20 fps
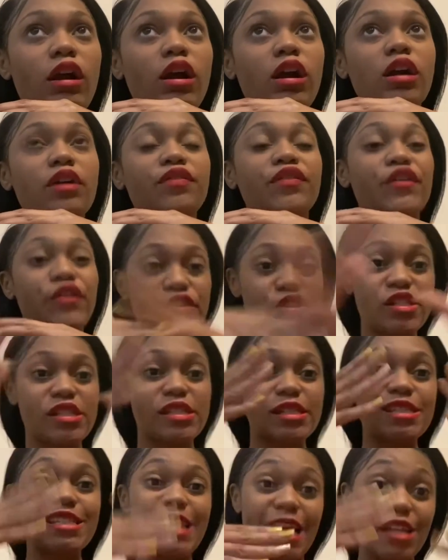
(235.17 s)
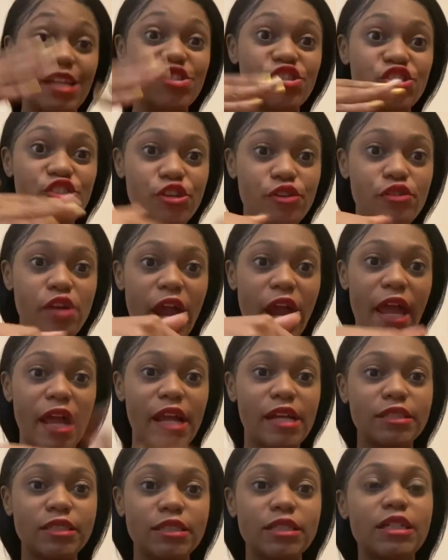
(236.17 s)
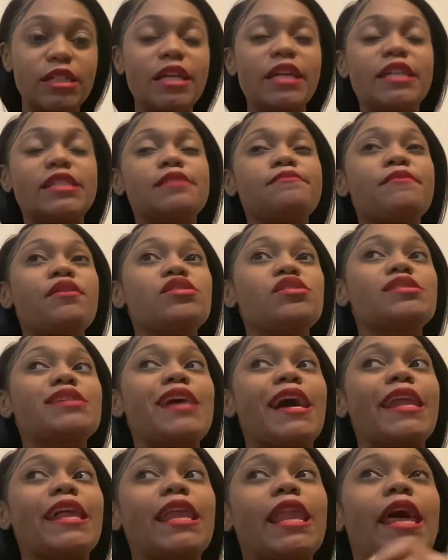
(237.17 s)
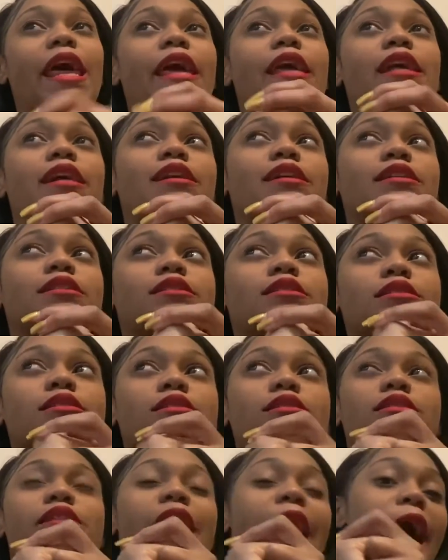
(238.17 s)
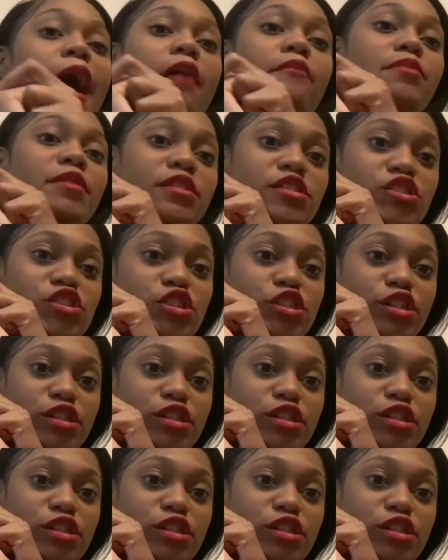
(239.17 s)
there's a stench, right? It smells kind of like cabbage.